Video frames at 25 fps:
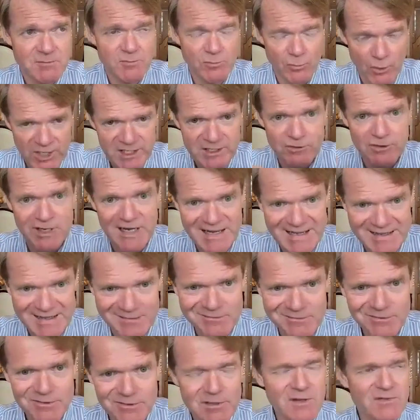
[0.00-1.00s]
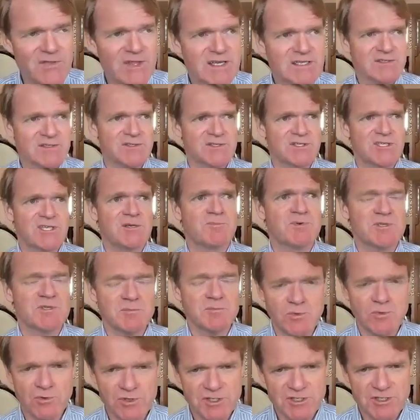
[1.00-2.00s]
where you live, that's the cheapest
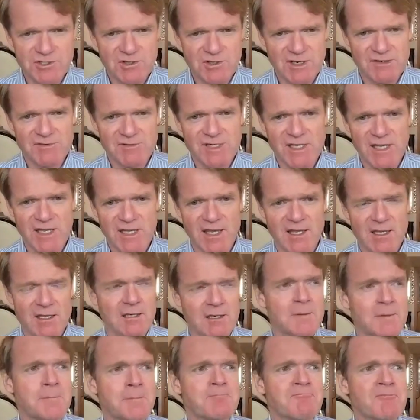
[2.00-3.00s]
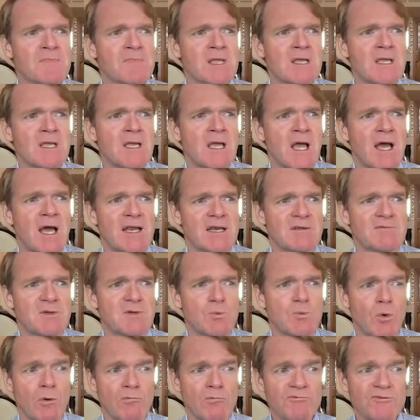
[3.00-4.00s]
mortgage you'll ever get. And if you
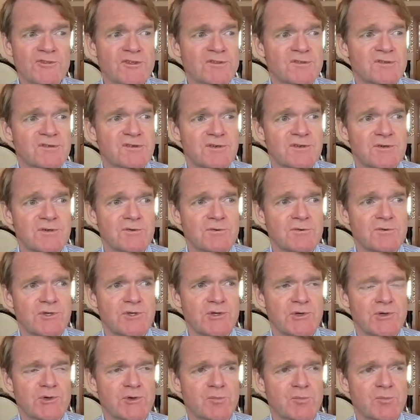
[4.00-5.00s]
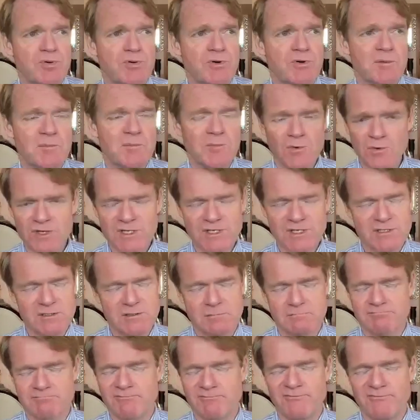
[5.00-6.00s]
wanted to, you could put a mortgage
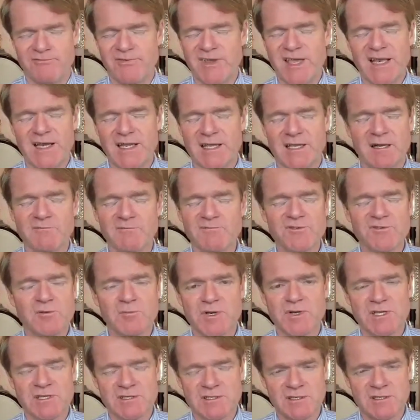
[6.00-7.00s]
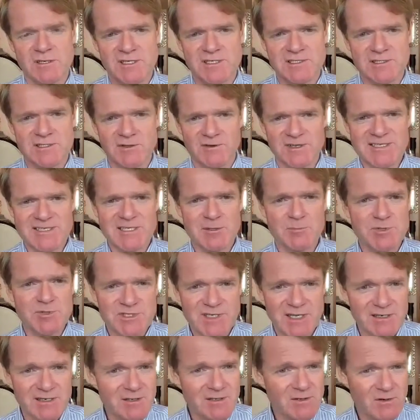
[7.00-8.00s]
fairly comfortably as high as
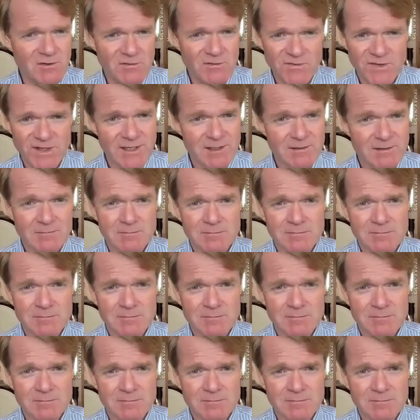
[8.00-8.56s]
90% on that.